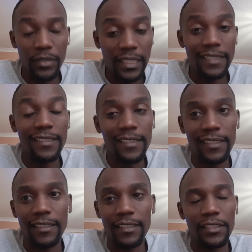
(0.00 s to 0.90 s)

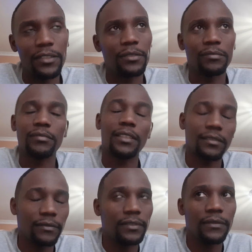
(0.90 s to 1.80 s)
legitly,
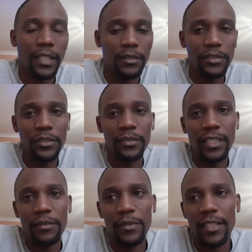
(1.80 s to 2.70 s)
if I could use
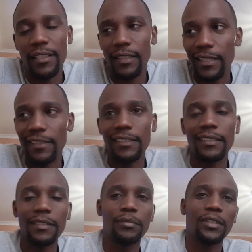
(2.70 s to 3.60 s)
that word,
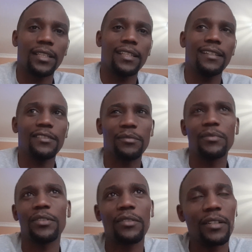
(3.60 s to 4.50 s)
legitly born again.
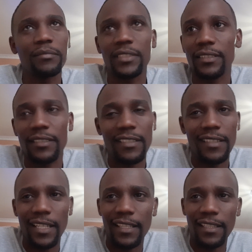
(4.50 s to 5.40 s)
Tomorrow I'm just
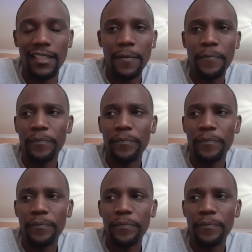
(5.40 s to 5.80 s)
shaky,